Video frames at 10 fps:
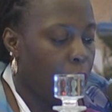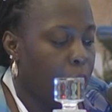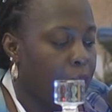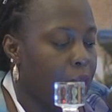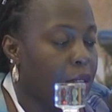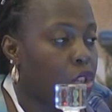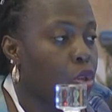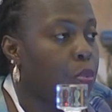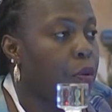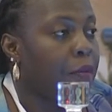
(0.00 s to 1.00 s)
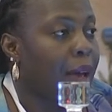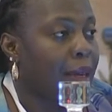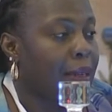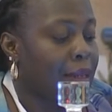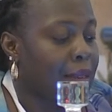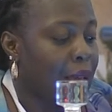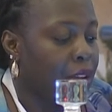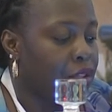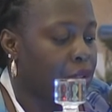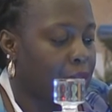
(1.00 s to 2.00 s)
We need to provide, as
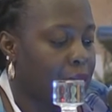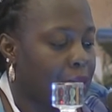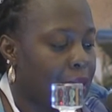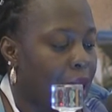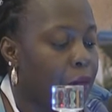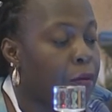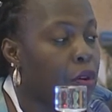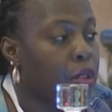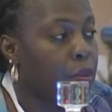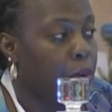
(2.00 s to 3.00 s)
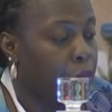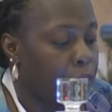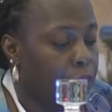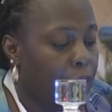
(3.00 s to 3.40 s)
countries, affordable,